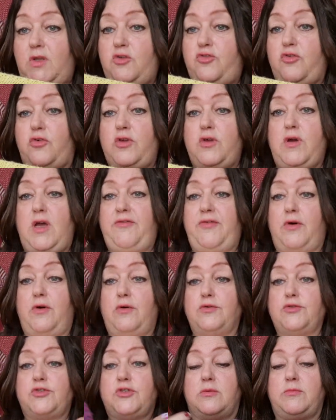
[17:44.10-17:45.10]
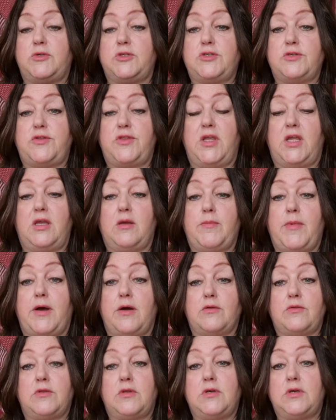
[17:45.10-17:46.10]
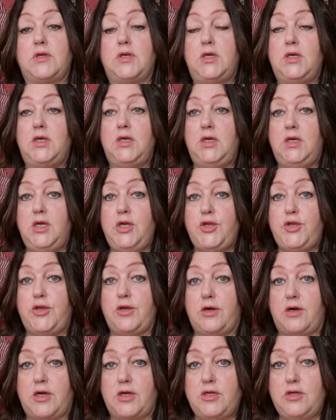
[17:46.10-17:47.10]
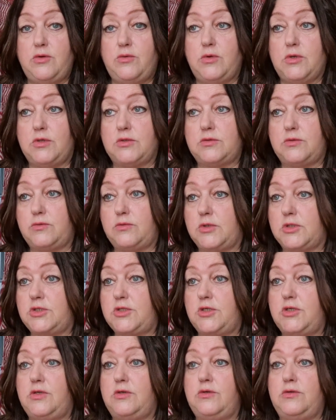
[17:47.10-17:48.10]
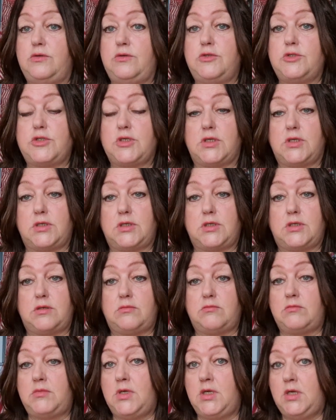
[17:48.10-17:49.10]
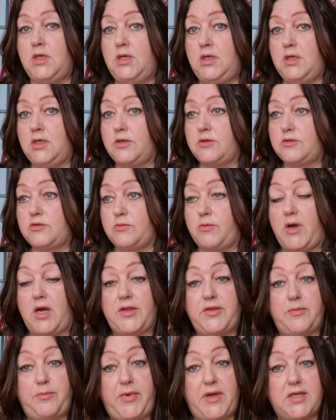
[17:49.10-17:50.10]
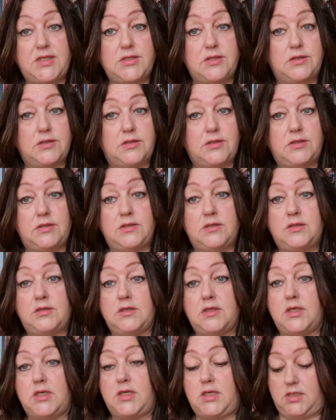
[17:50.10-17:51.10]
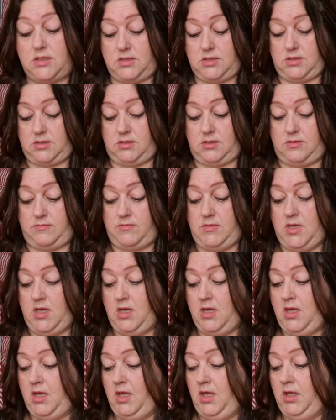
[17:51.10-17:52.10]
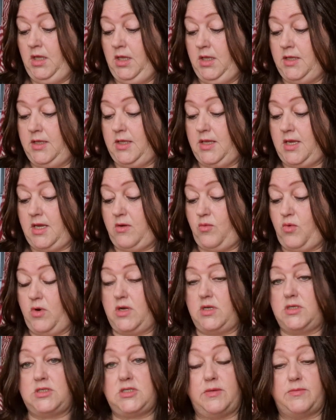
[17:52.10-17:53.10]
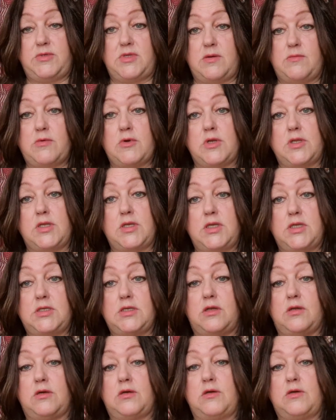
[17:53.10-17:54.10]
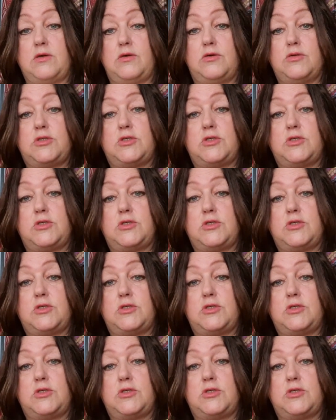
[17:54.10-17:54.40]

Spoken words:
So you have whole summer to think about the yarn you will want to use, to buy the pattern, and 1 September the knit along